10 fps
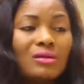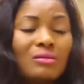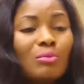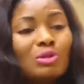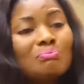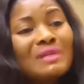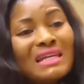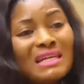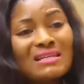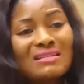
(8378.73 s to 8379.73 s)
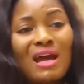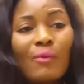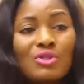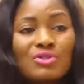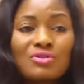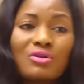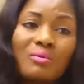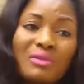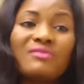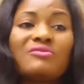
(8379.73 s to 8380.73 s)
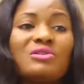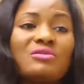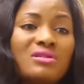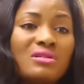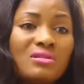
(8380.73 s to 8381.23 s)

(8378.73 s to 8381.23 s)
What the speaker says: But please, I want you to come live with us.